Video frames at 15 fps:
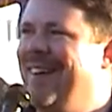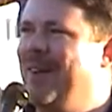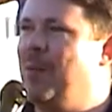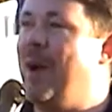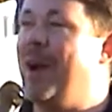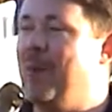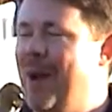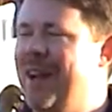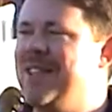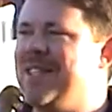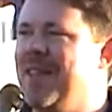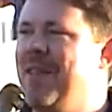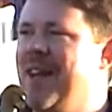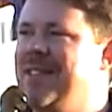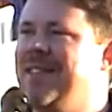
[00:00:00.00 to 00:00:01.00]
Randy
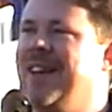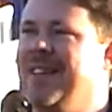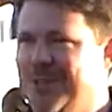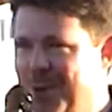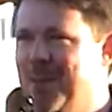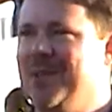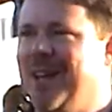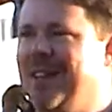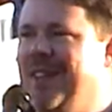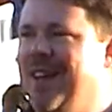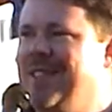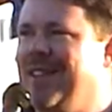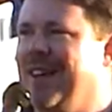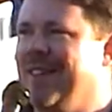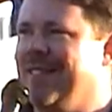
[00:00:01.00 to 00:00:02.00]
said that's it, so I'm saying
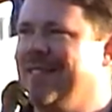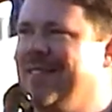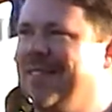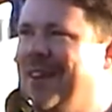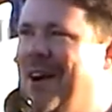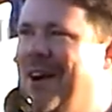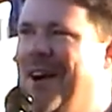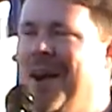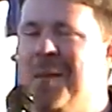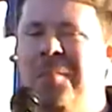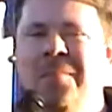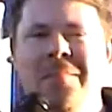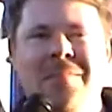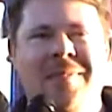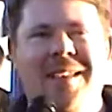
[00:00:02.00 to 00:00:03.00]
that's it. All right.
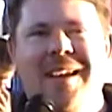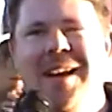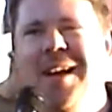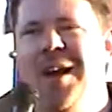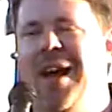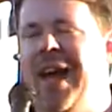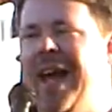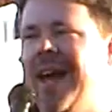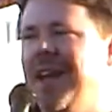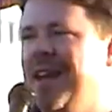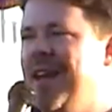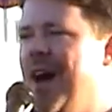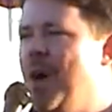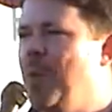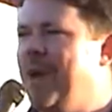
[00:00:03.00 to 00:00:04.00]

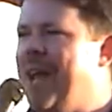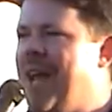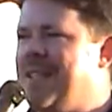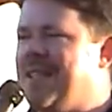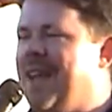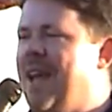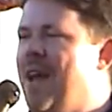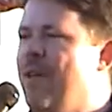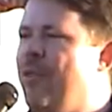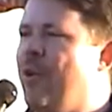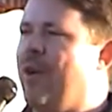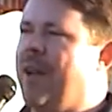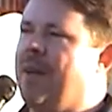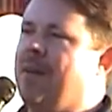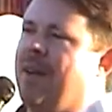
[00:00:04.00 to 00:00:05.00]
And uh, we got
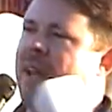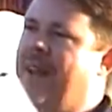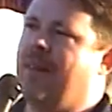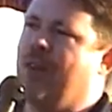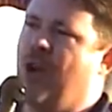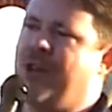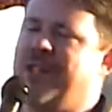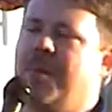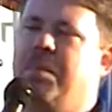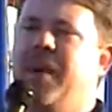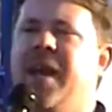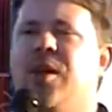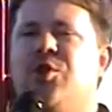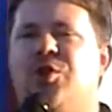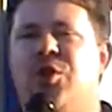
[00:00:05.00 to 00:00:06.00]
together and, and looked at
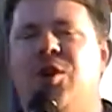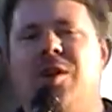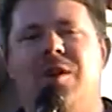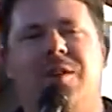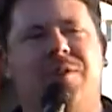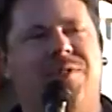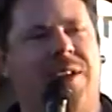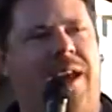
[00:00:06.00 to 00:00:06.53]
pictures